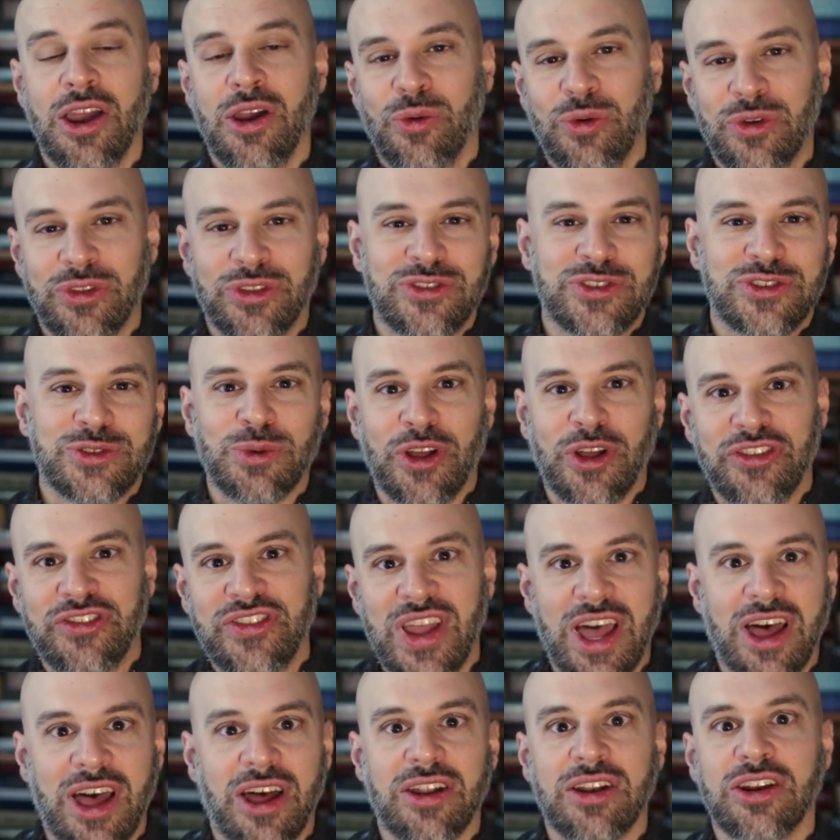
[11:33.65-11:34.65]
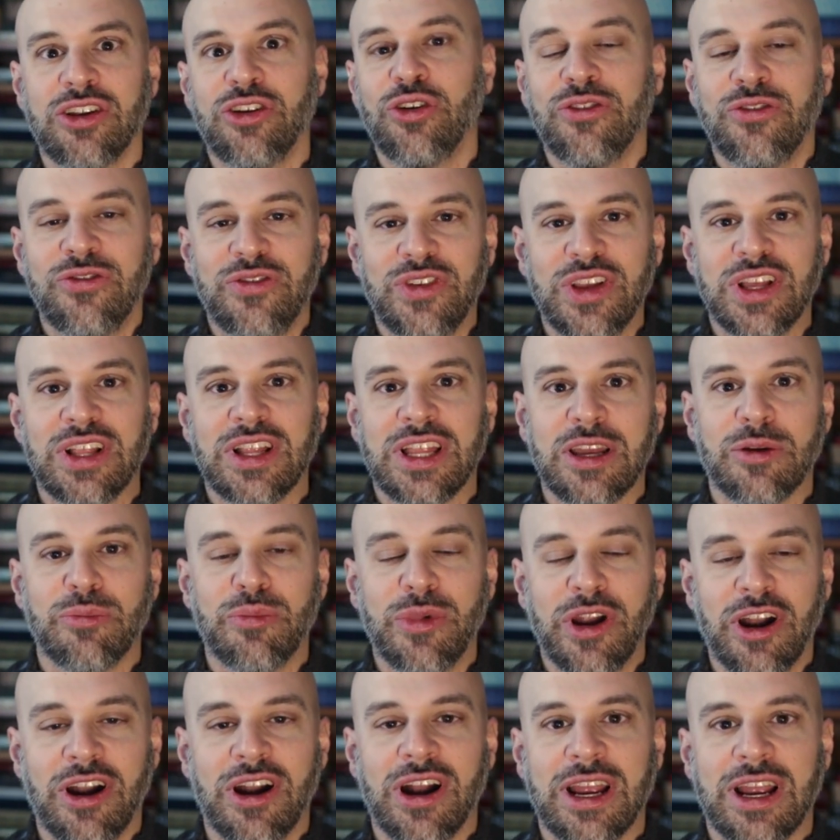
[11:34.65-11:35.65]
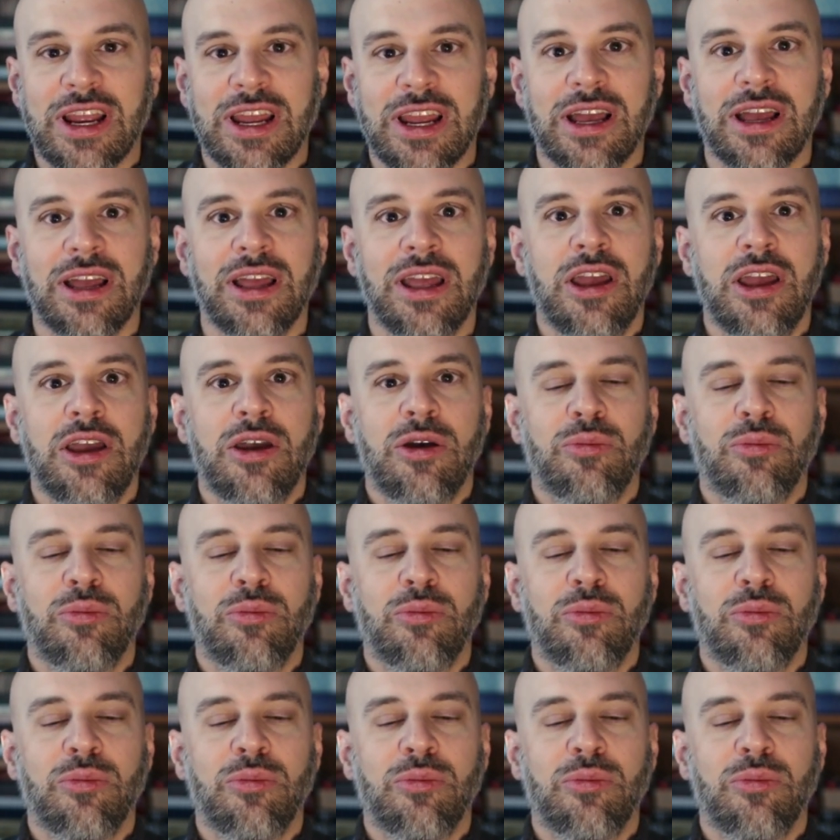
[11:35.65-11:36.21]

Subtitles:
with small town, good feeling America.